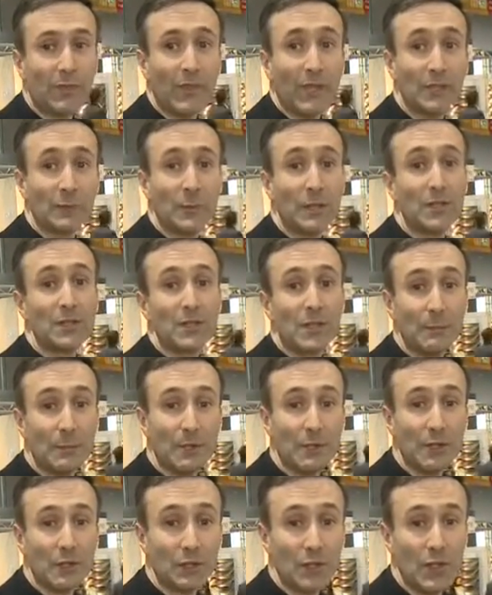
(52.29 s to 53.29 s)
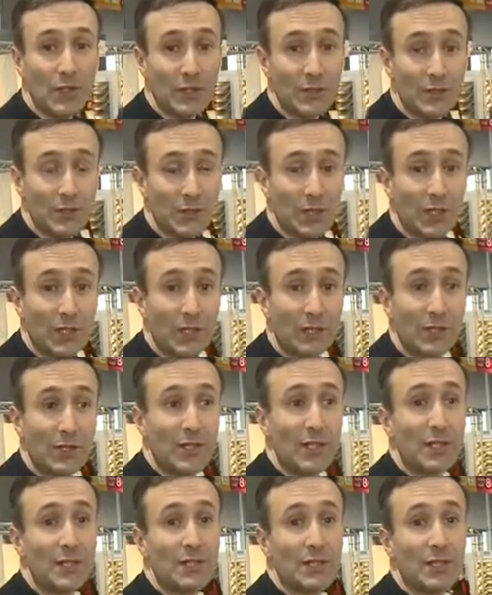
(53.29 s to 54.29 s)
there's been some industry concern
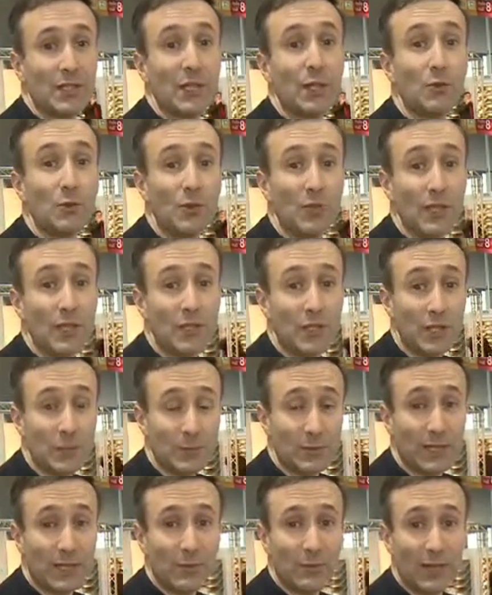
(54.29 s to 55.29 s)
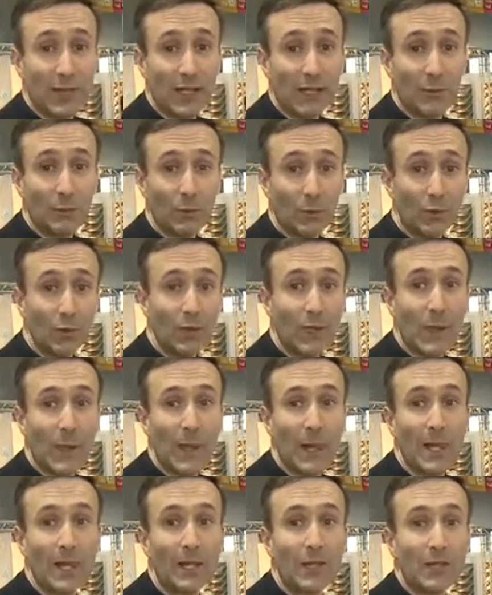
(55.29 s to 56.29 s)
that it is the only chipset available.
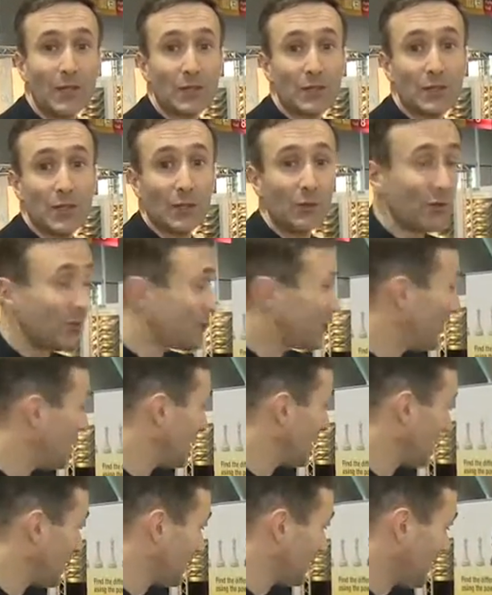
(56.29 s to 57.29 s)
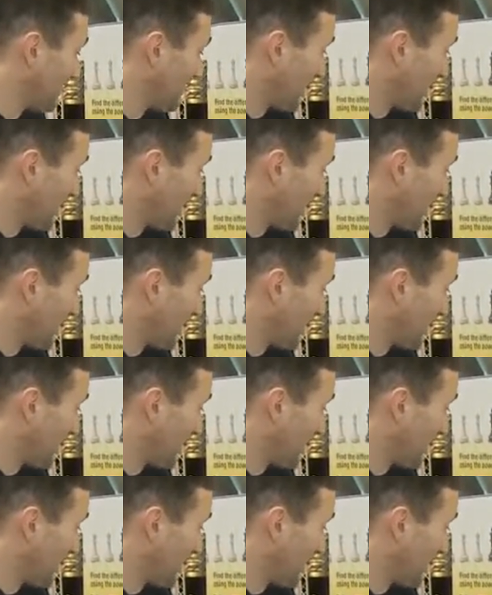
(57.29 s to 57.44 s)
So the GIA